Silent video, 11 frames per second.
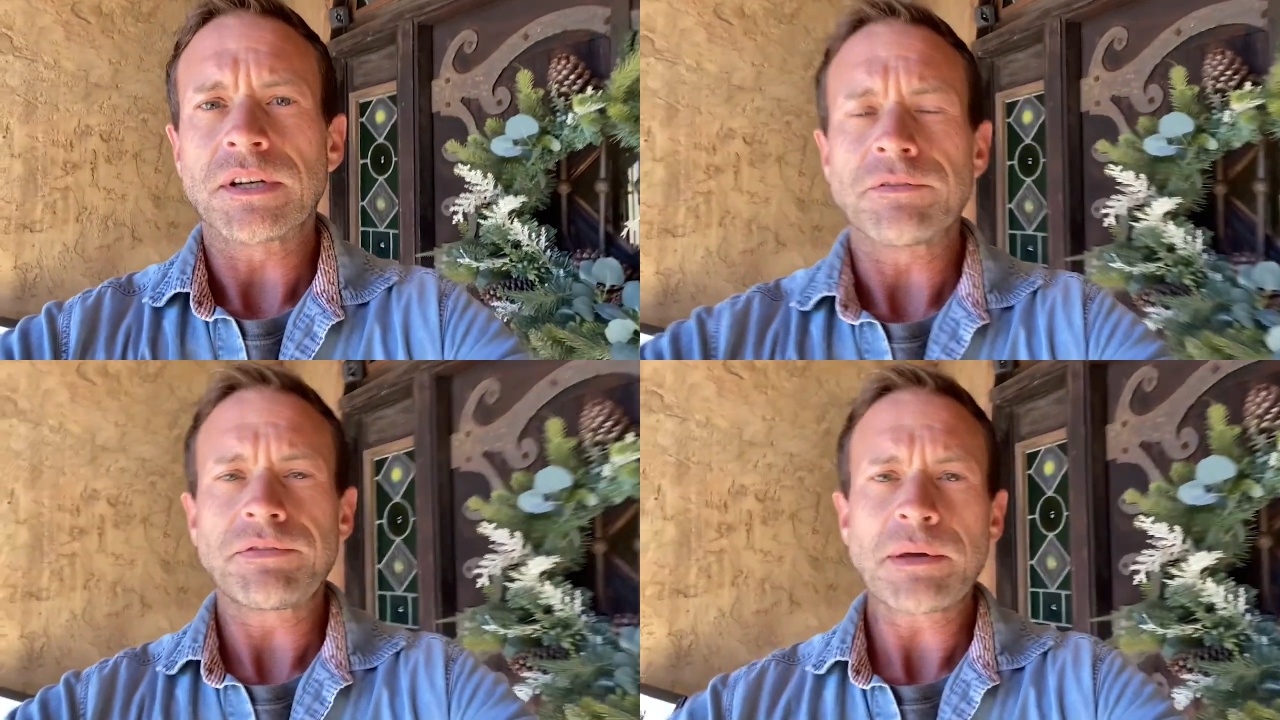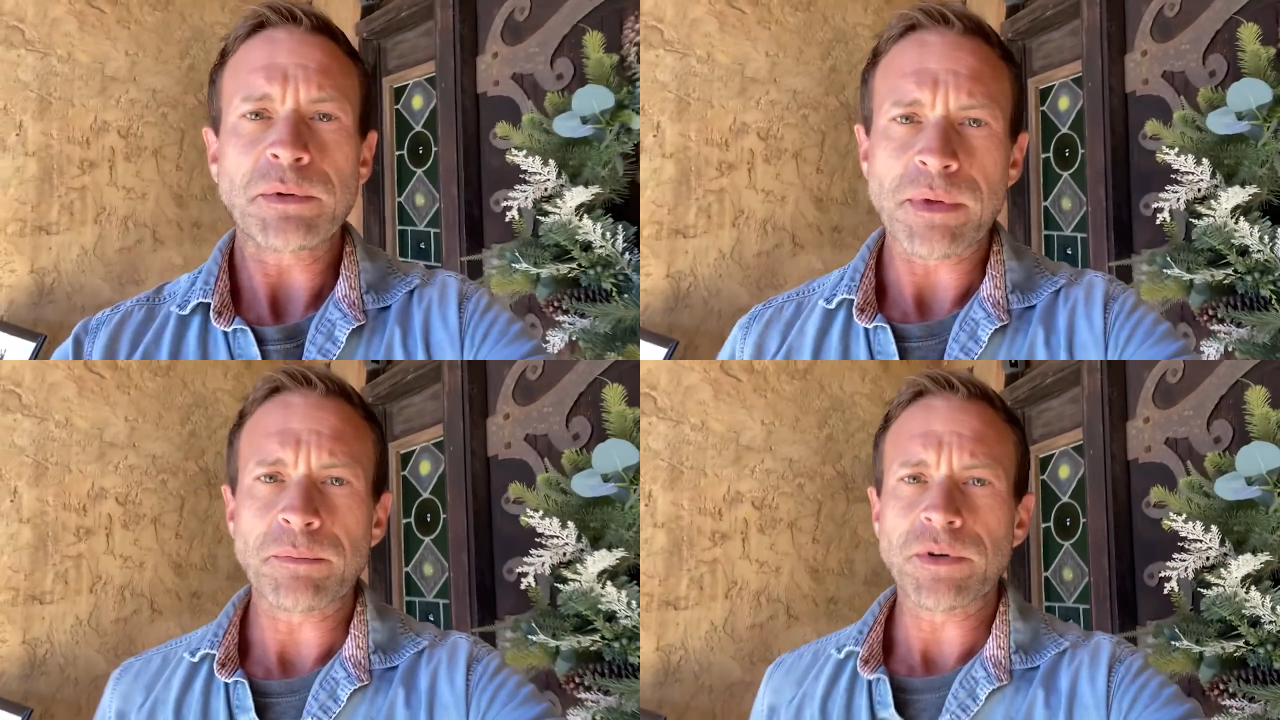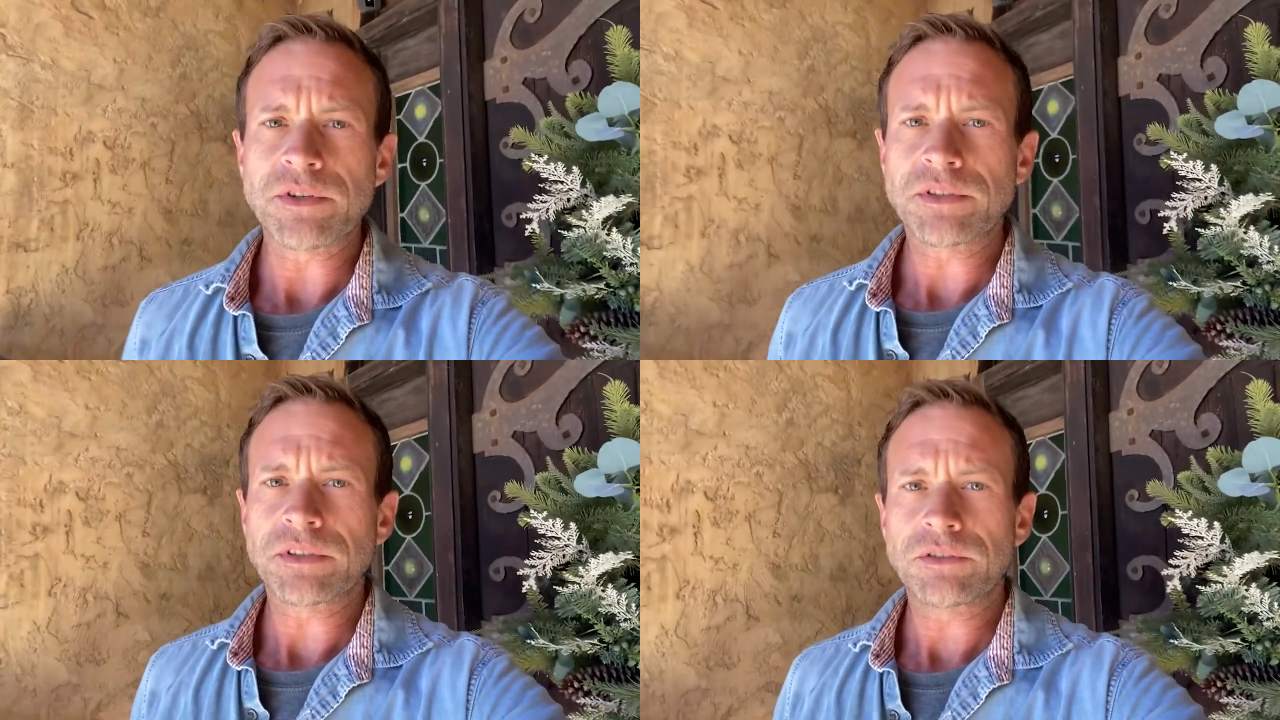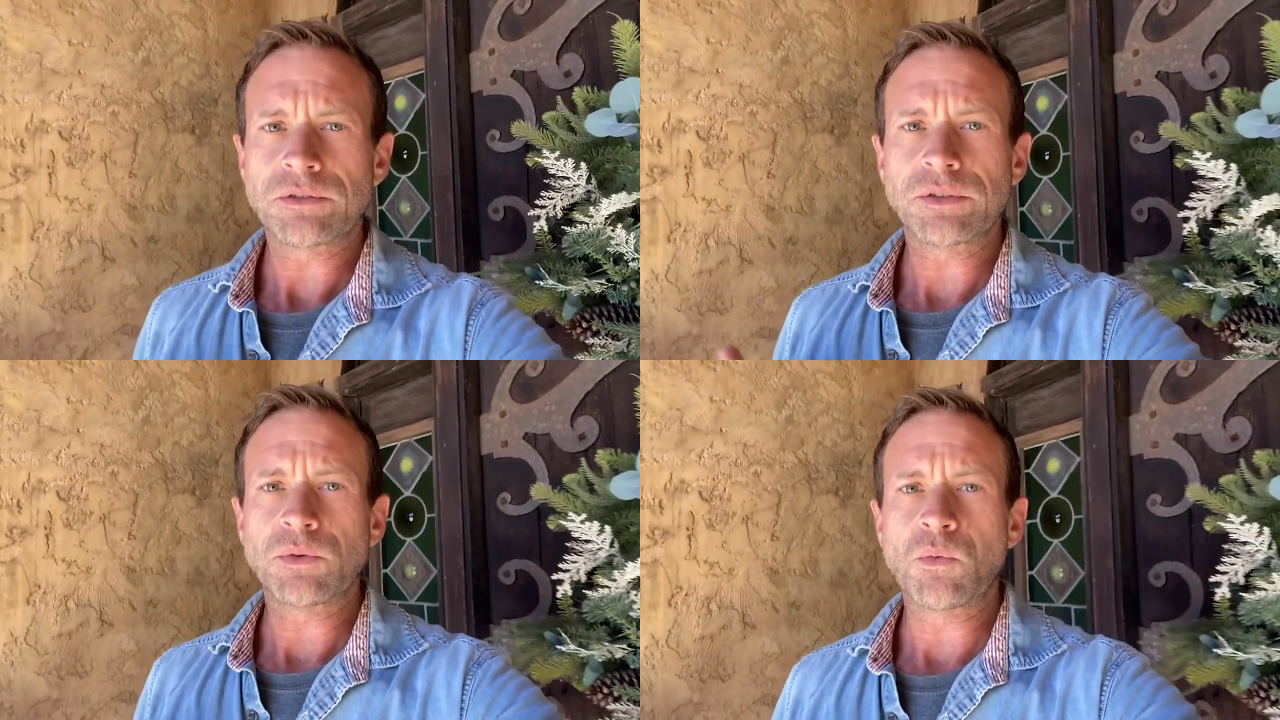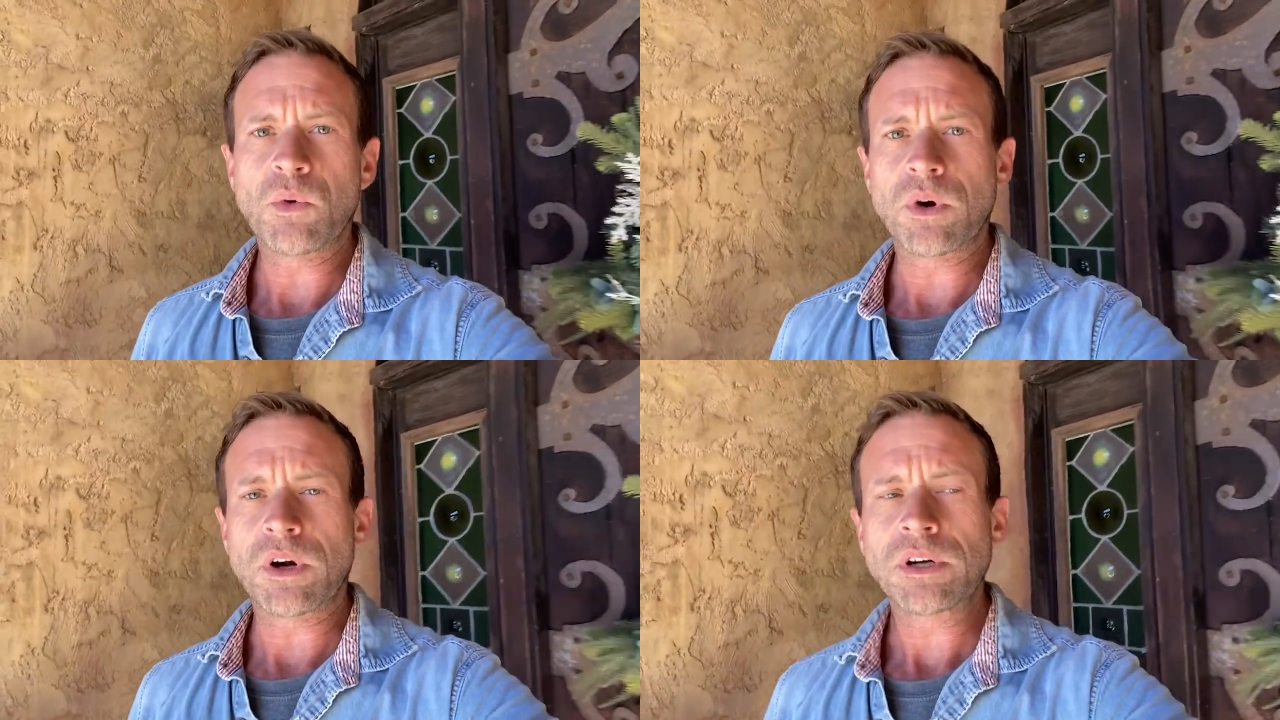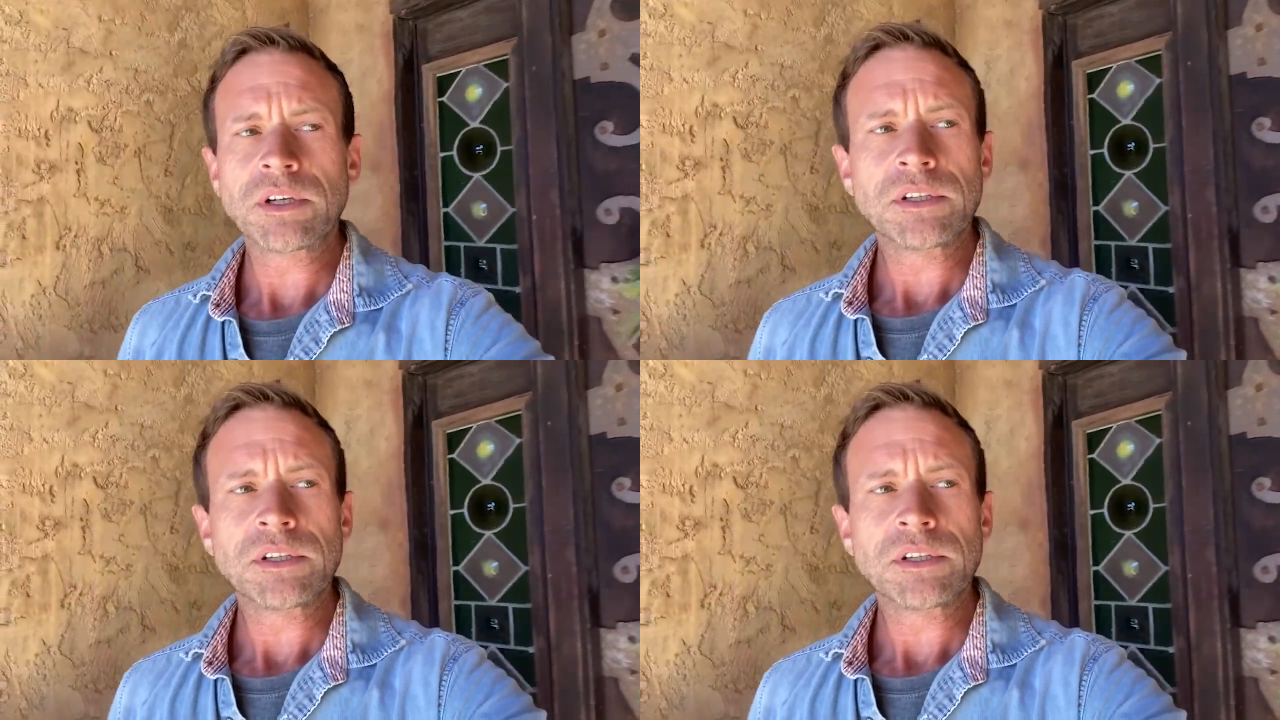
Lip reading: family members during the war.